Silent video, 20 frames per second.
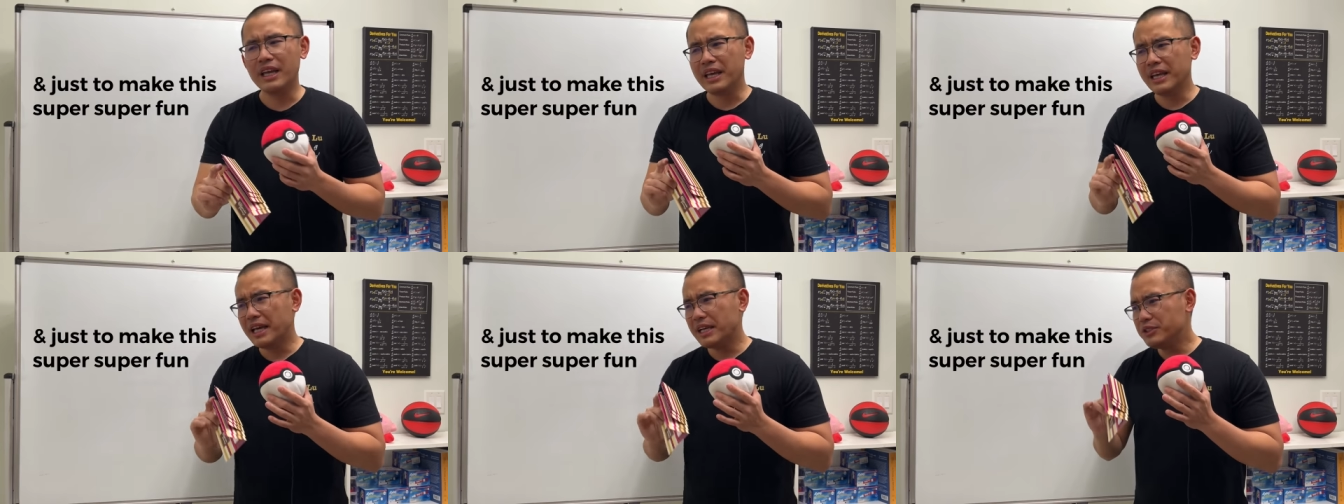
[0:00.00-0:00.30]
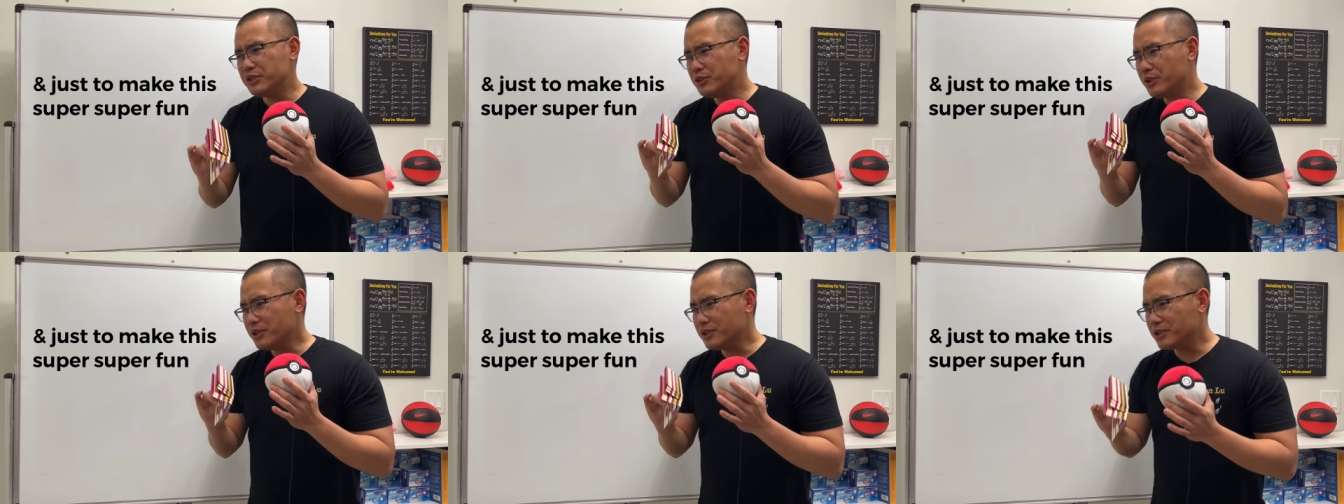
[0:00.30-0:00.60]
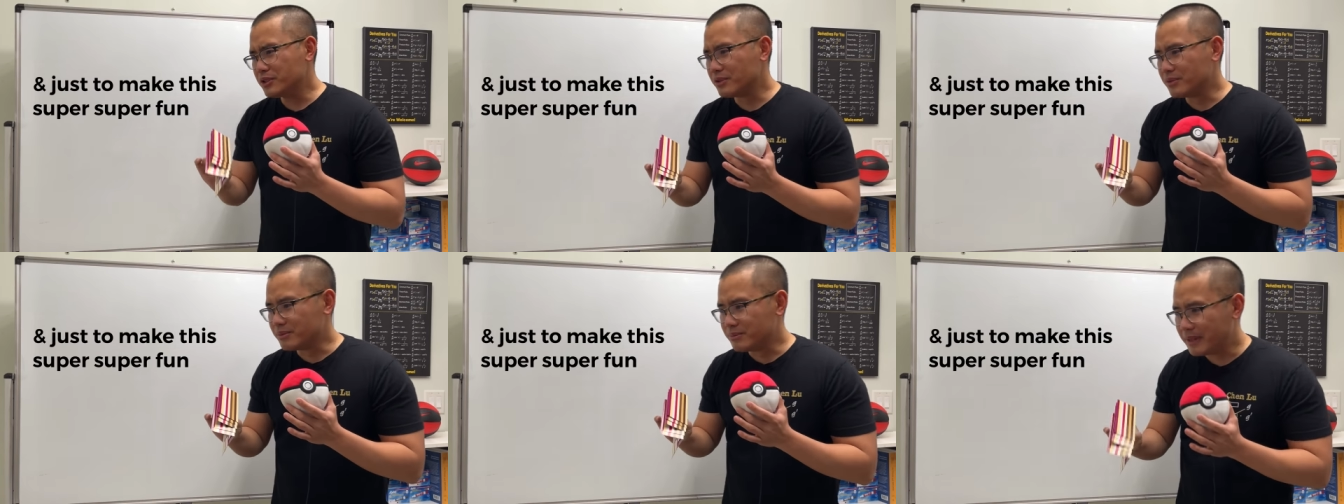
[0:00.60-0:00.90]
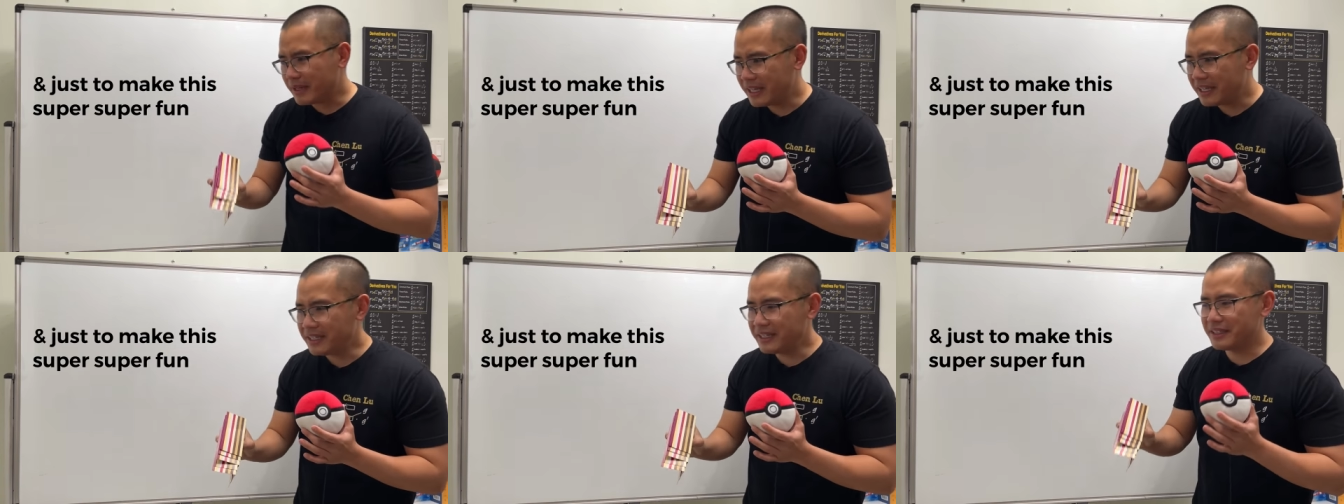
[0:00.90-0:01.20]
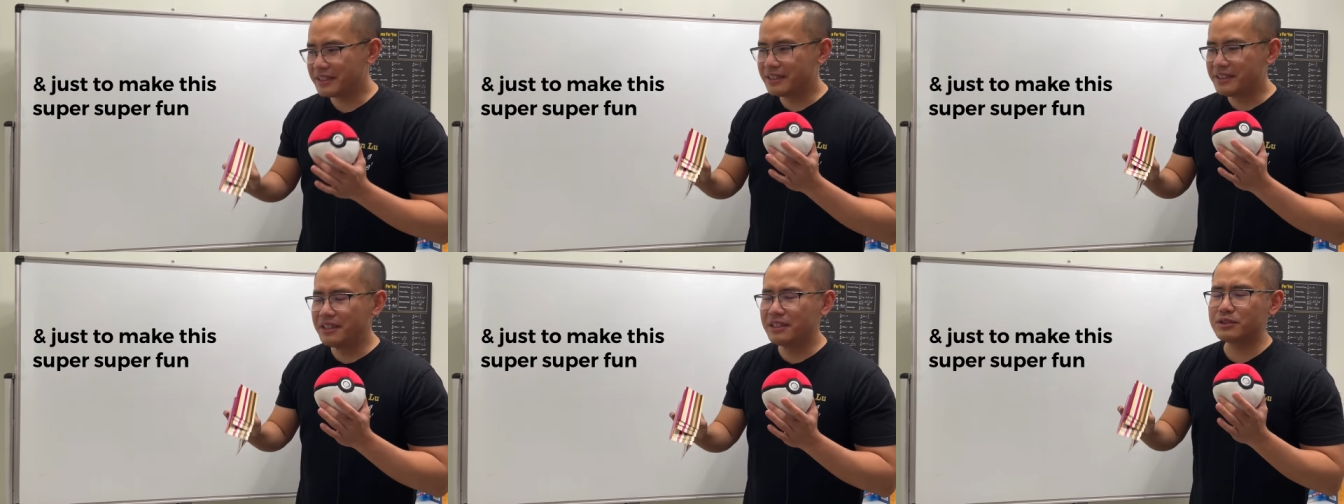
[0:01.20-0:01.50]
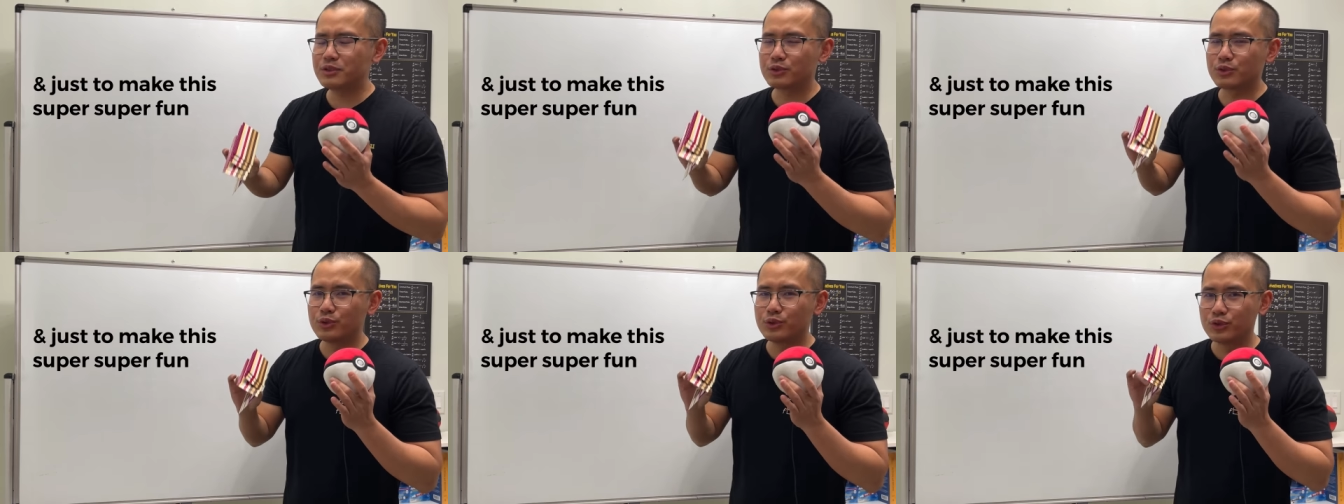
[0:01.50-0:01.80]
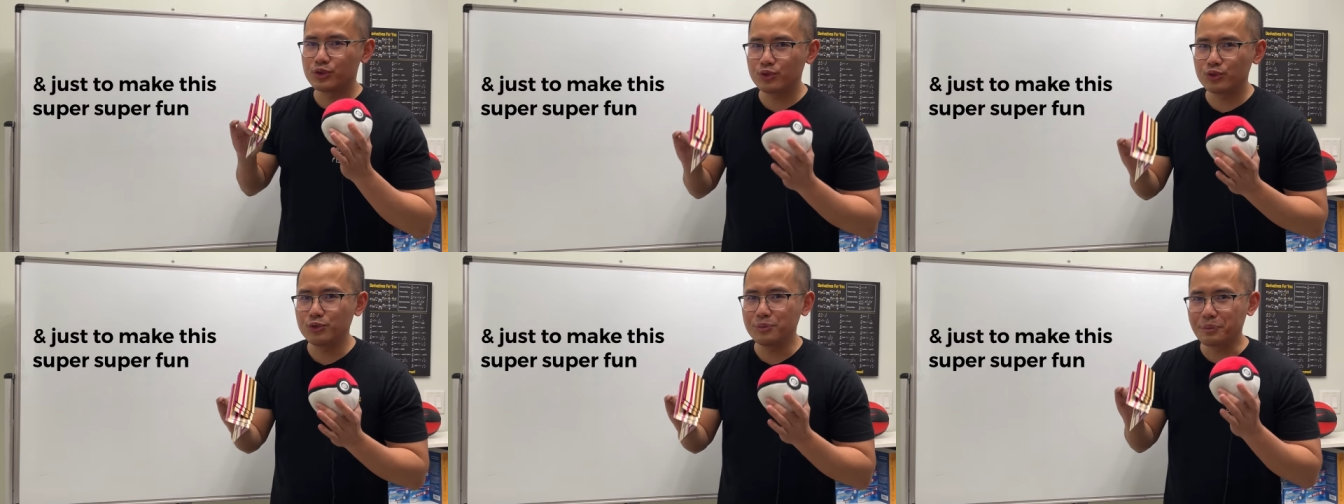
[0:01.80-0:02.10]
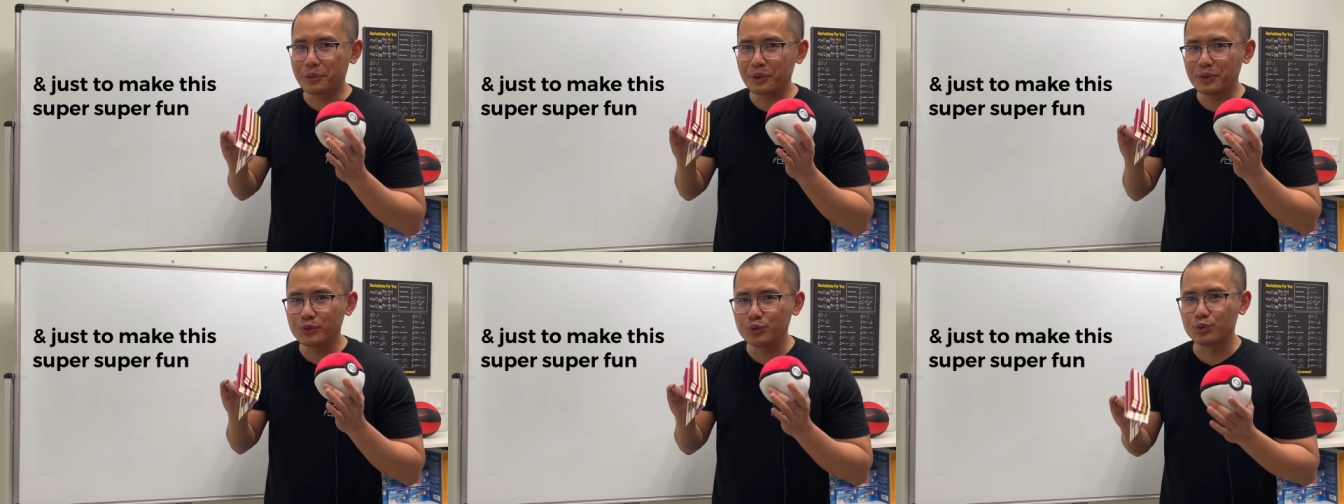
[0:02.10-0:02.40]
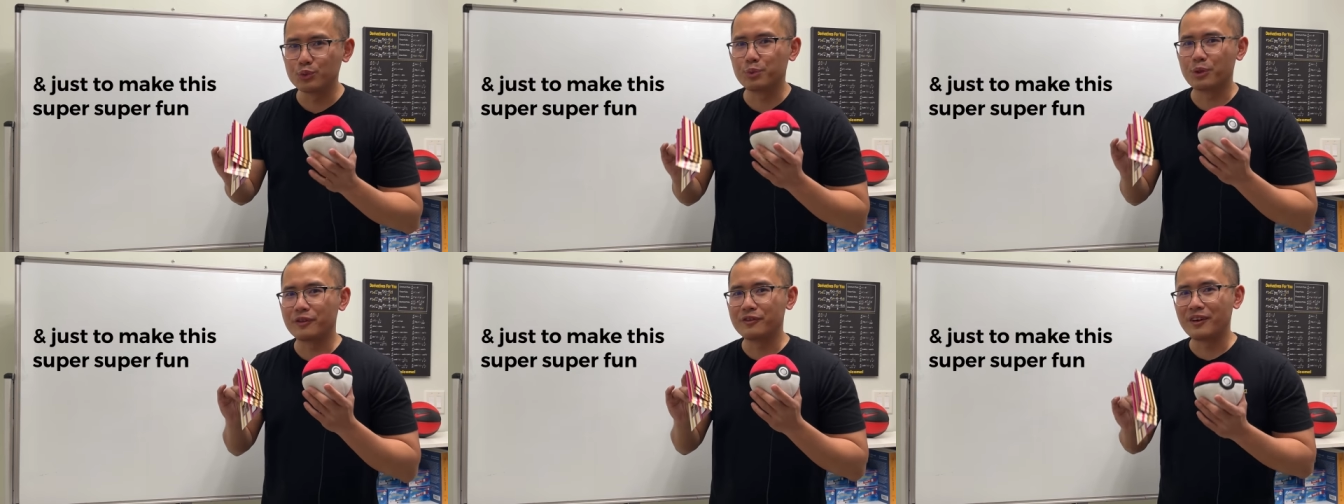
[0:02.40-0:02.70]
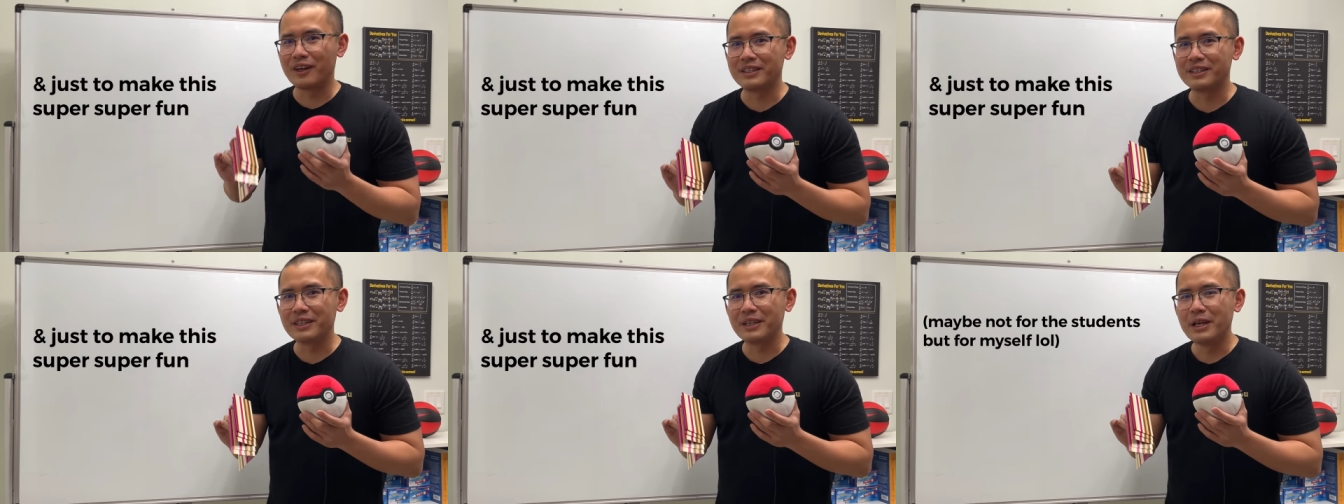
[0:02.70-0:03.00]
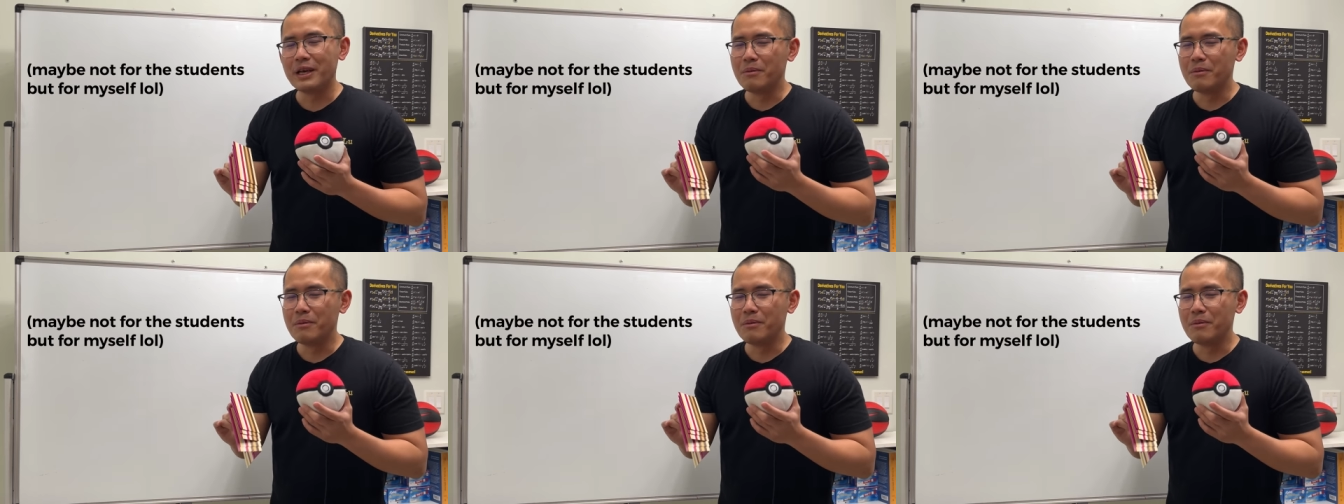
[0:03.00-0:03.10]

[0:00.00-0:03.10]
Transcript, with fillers: And just to make this super, super fun,